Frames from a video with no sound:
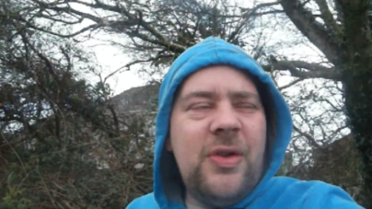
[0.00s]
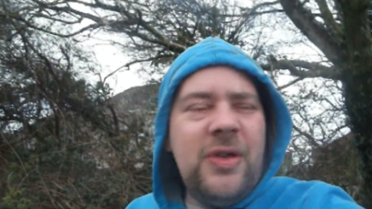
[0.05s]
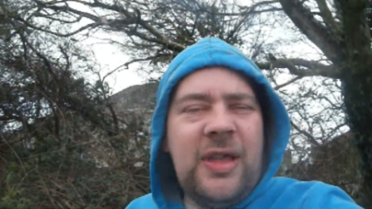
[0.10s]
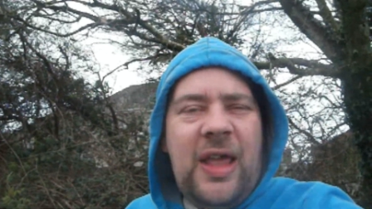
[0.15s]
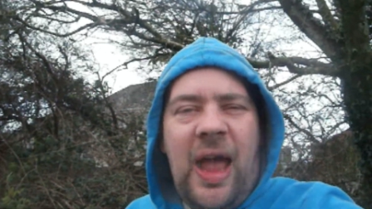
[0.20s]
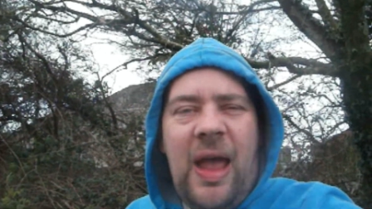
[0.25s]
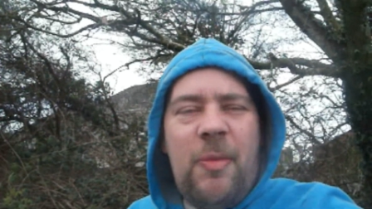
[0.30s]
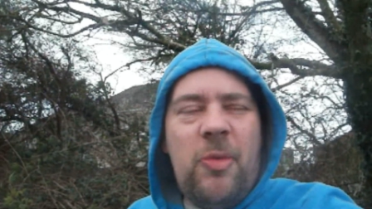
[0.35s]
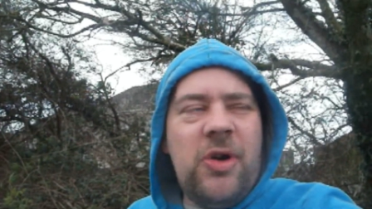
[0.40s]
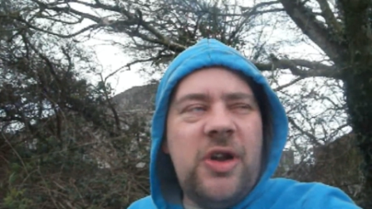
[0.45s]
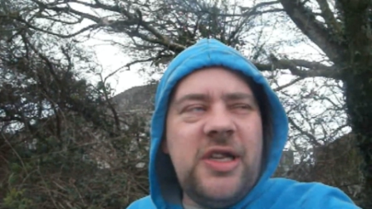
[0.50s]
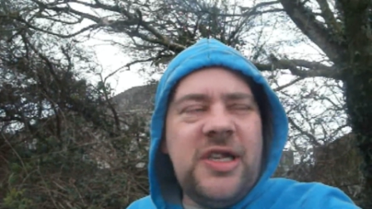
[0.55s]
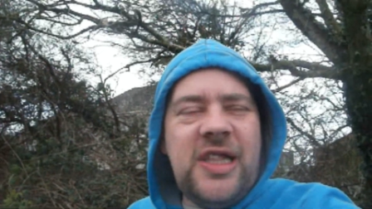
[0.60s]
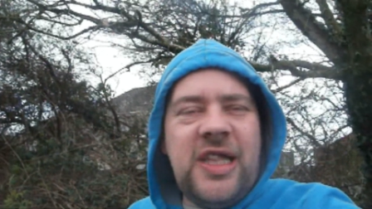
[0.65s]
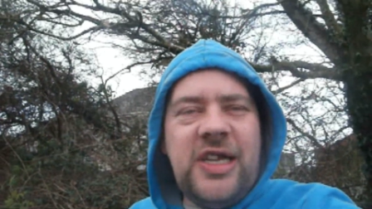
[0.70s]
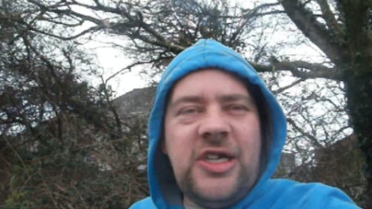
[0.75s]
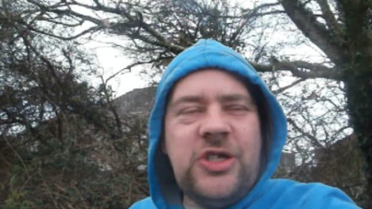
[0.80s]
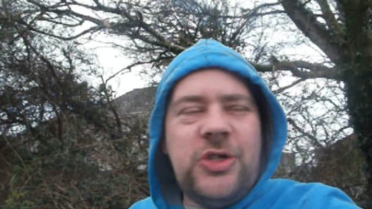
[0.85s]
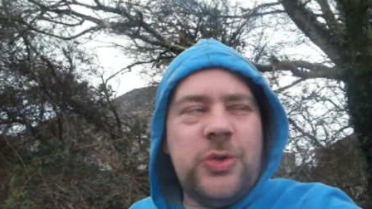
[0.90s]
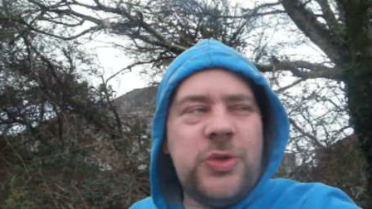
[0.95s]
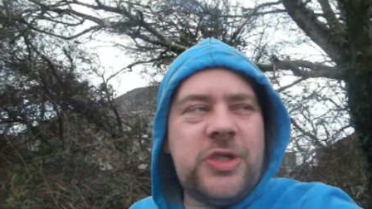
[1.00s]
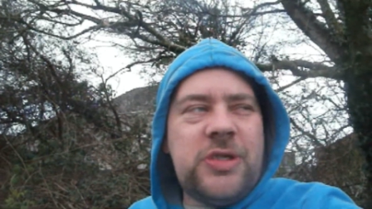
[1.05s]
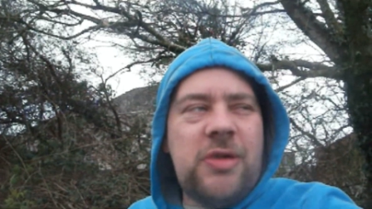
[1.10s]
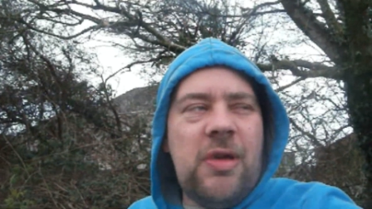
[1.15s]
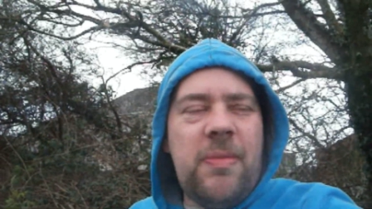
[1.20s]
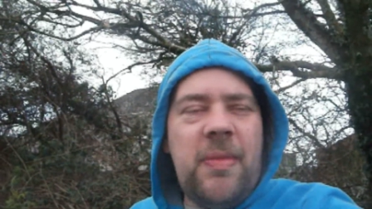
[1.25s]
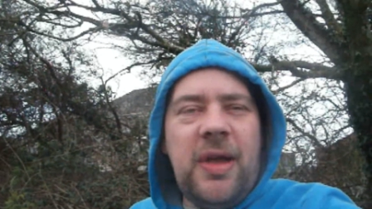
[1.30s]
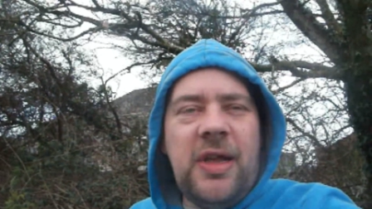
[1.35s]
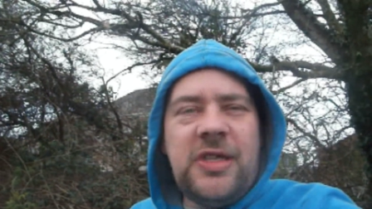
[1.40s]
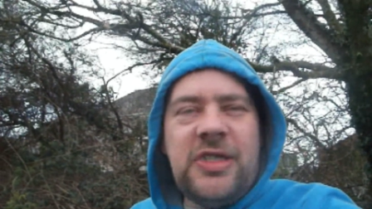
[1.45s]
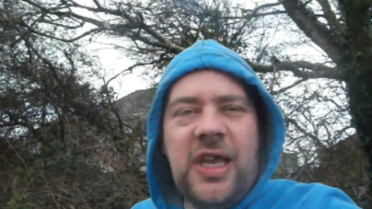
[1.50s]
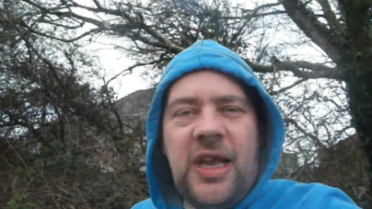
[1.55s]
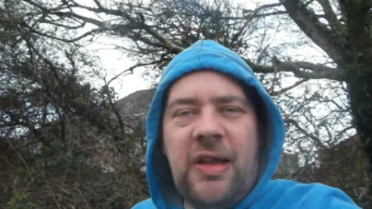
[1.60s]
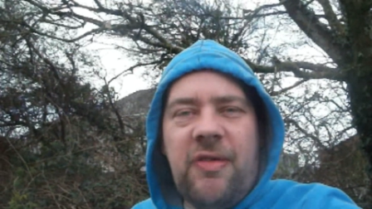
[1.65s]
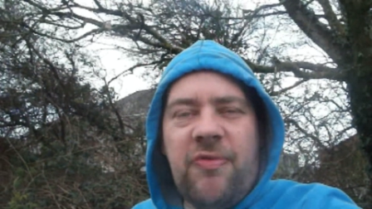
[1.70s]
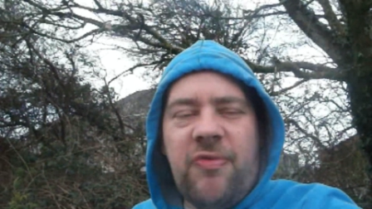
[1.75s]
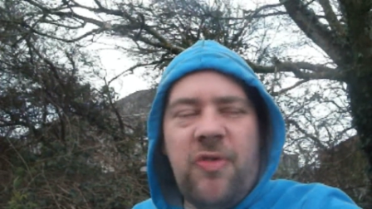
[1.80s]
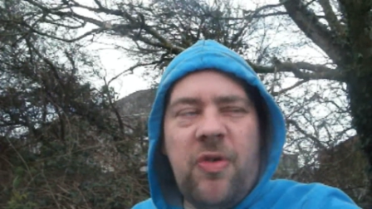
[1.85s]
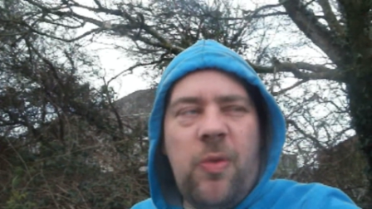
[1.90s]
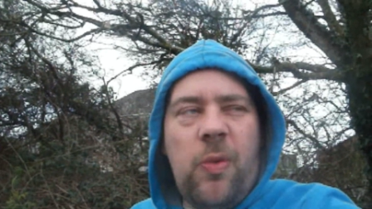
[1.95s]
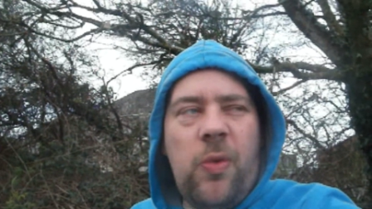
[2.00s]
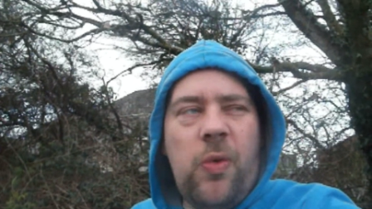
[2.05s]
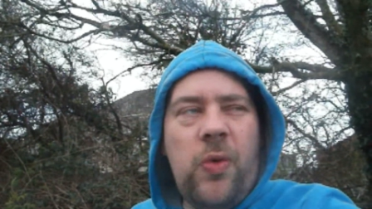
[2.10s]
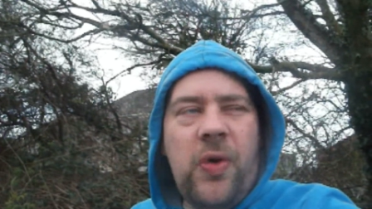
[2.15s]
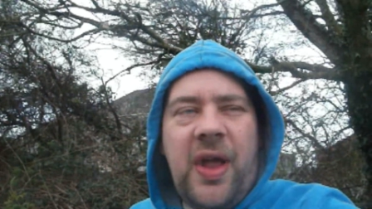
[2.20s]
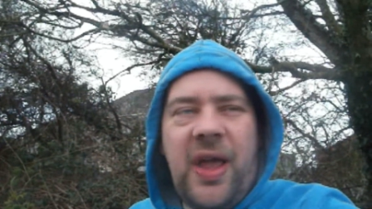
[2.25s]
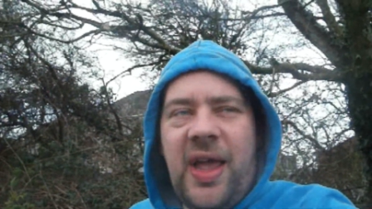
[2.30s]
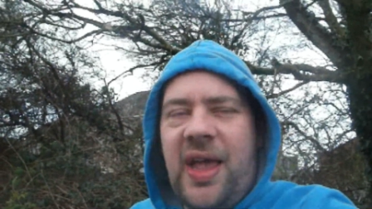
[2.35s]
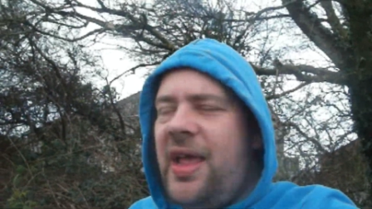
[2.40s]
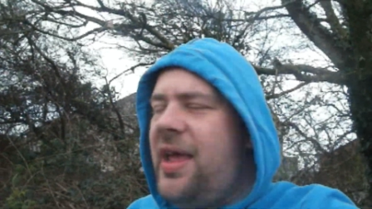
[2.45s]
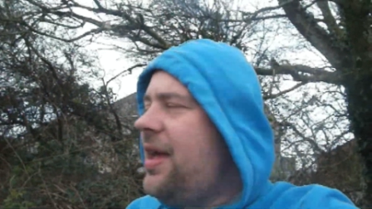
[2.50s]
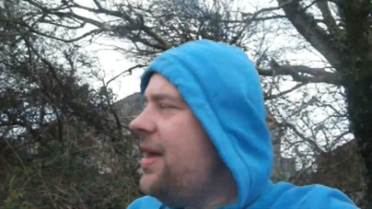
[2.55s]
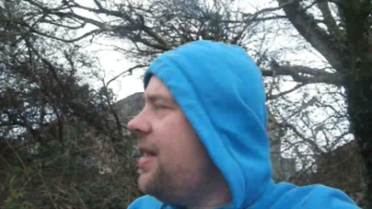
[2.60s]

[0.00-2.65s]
get him on his leash or something, and take him for a walkie.